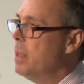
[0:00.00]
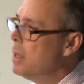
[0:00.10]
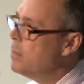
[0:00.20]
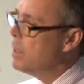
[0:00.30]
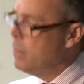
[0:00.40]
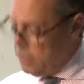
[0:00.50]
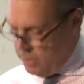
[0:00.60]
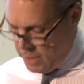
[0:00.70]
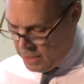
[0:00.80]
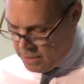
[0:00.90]
Let me give you
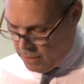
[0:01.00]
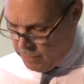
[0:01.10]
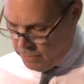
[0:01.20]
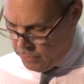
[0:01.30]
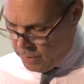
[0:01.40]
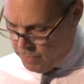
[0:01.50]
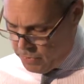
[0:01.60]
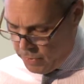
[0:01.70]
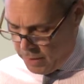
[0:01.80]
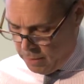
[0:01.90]
an example of what I'm
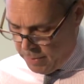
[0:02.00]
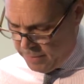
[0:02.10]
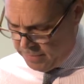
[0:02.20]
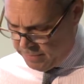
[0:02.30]
talking about.